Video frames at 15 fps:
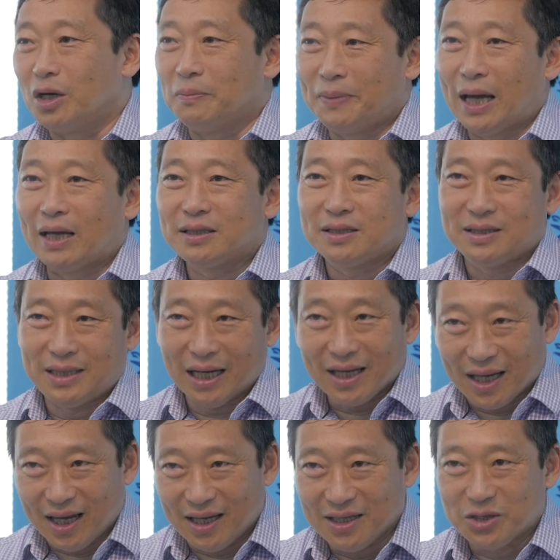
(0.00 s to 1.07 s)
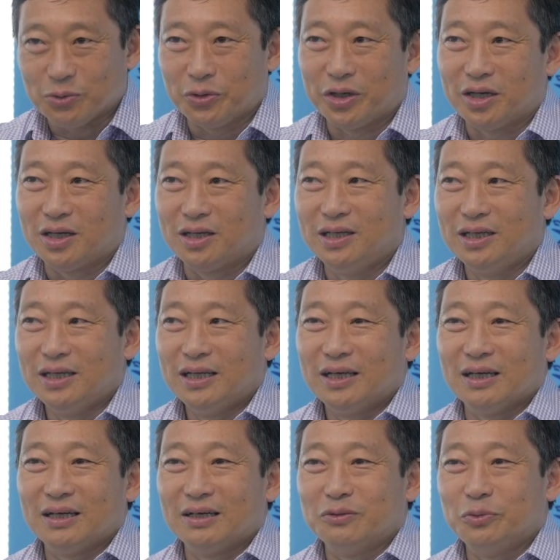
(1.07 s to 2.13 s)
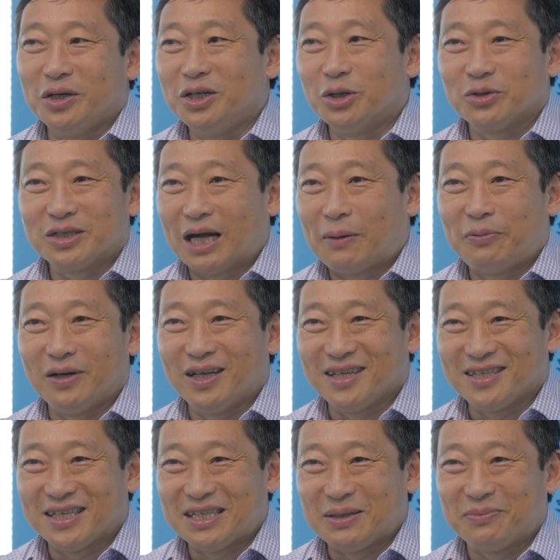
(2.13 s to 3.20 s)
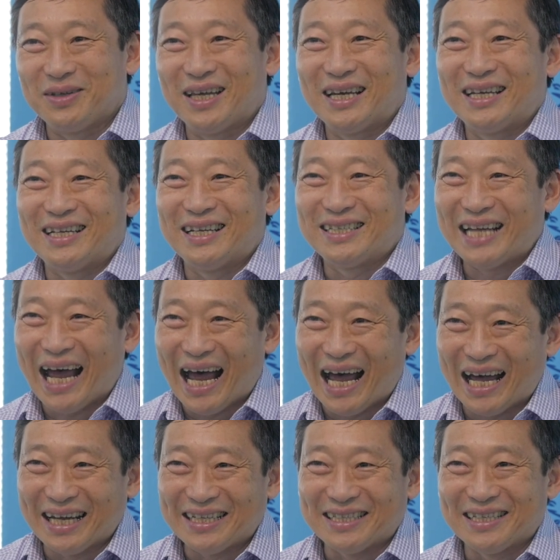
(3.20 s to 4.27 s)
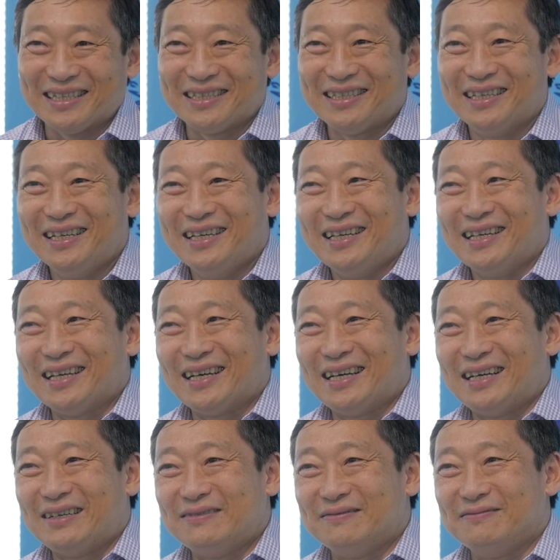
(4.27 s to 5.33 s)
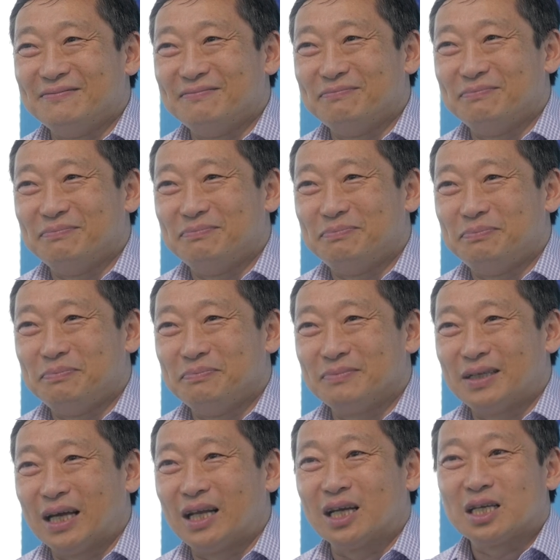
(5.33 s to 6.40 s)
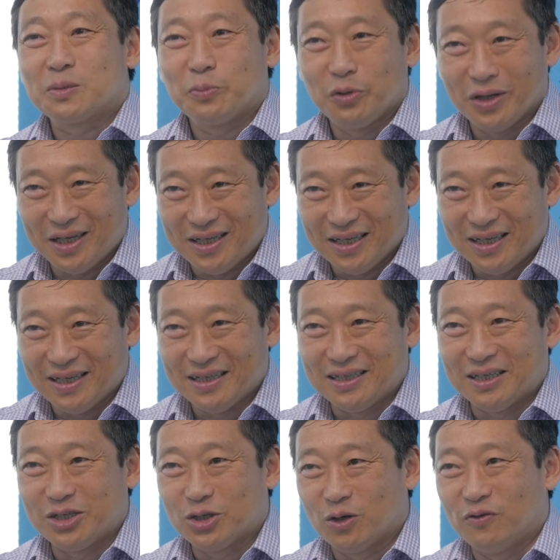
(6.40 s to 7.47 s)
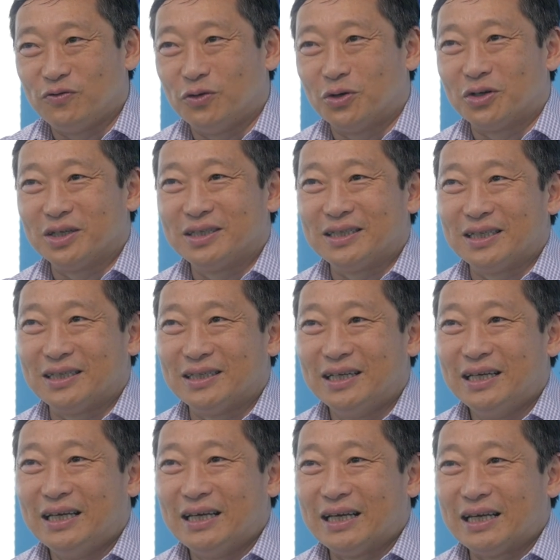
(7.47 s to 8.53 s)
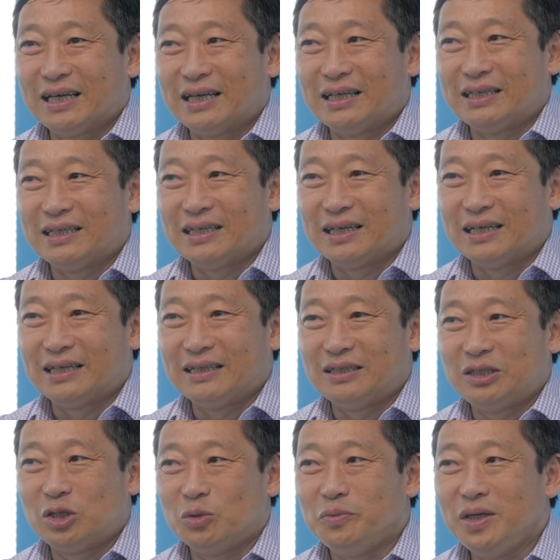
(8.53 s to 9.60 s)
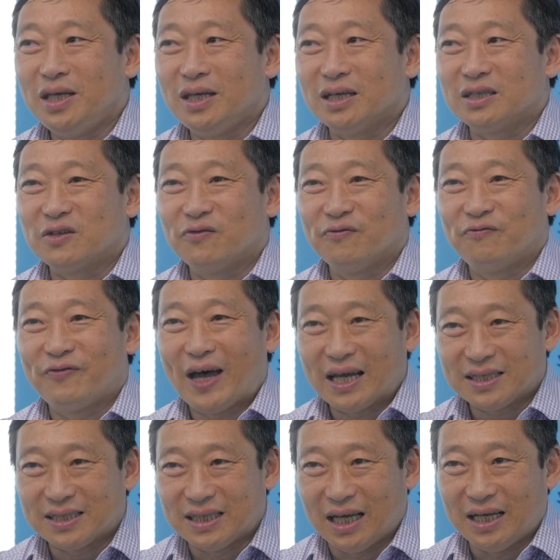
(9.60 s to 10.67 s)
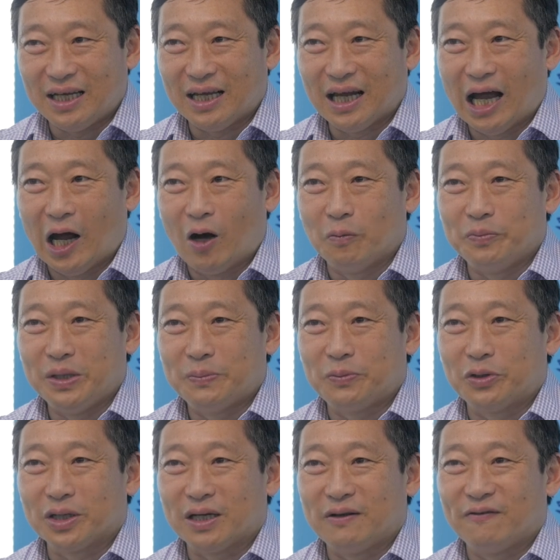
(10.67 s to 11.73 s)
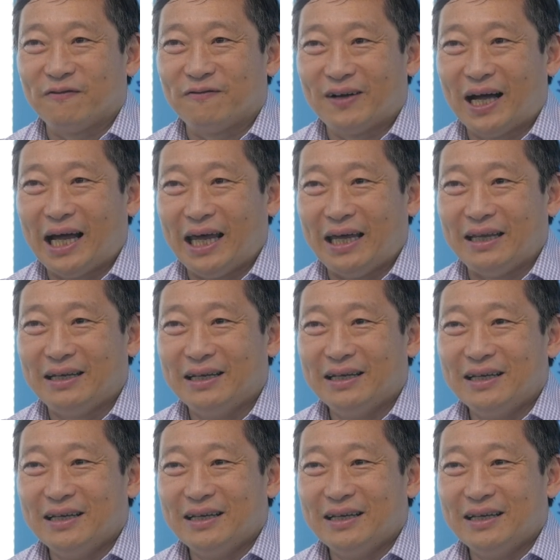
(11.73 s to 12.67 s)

well, past decades, where uh, Windows operating system get attacked and uh, get exploited and so forth. And, and uh, to me, it's fascinating how people can find